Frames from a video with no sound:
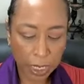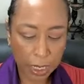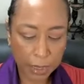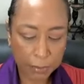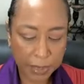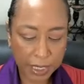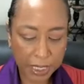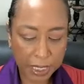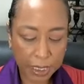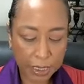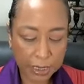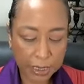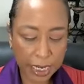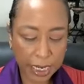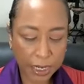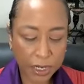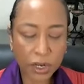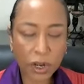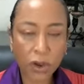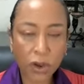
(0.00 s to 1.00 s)
And because
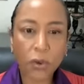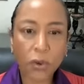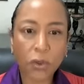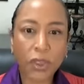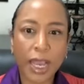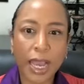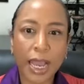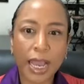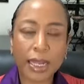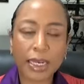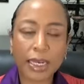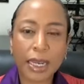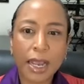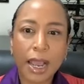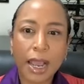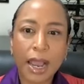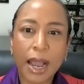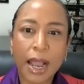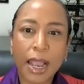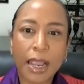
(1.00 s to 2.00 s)
I know that,
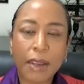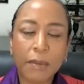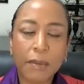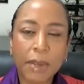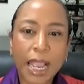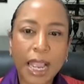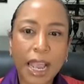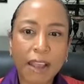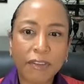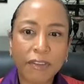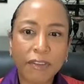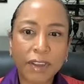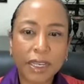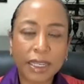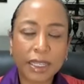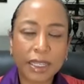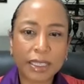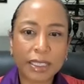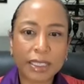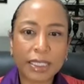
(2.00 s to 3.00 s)
I am
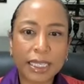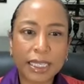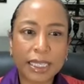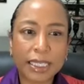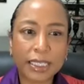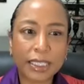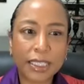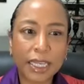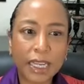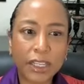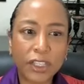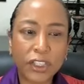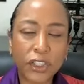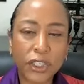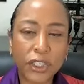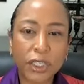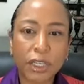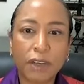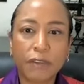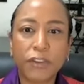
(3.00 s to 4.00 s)
having this
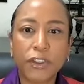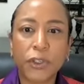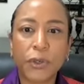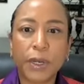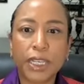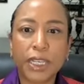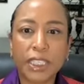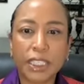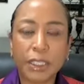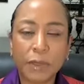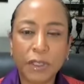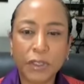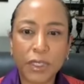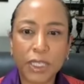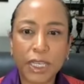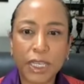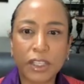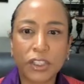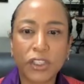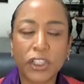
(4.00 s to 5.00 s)
intention of
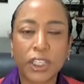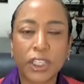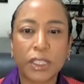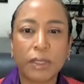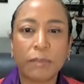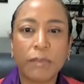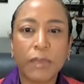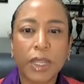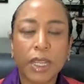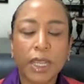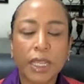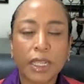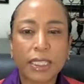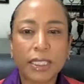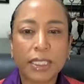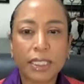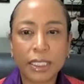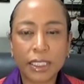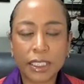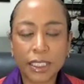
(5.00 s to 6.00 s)
transmutation,
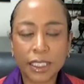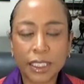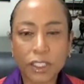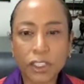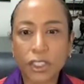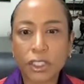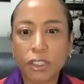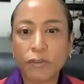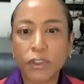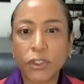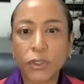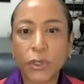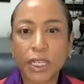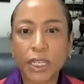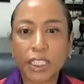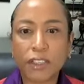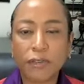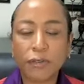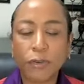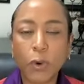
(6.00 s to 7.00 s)
this intention of
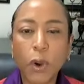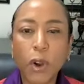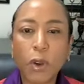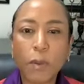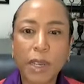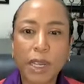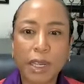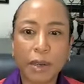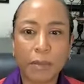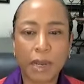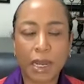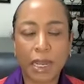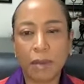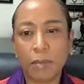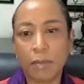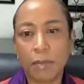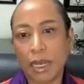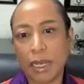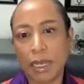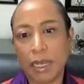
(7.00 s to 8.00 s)
transforming my
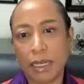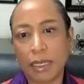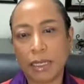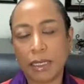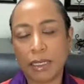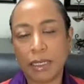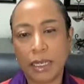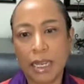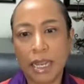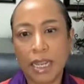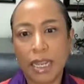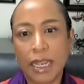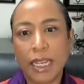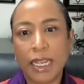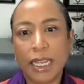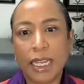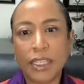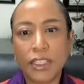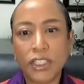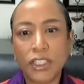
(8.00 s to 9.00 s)
mind
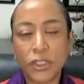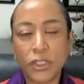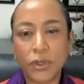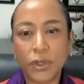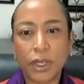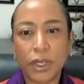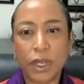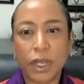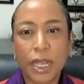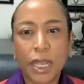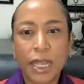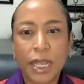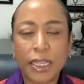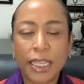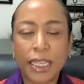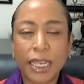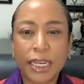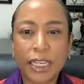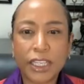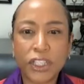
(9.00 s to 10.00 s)
into the
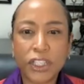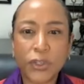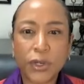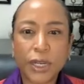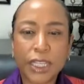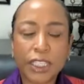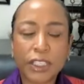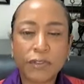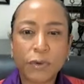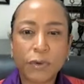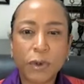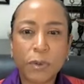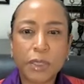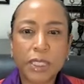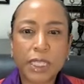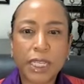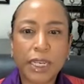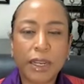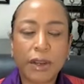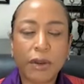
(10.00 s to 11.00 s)
that it
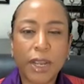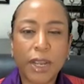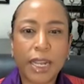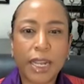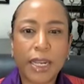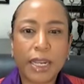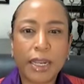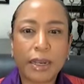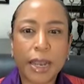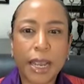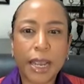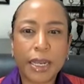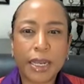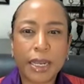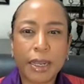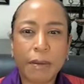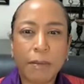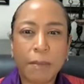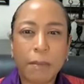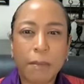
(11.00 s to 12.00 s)
transforms and it and it and
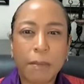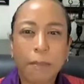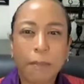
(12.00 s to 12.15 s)
it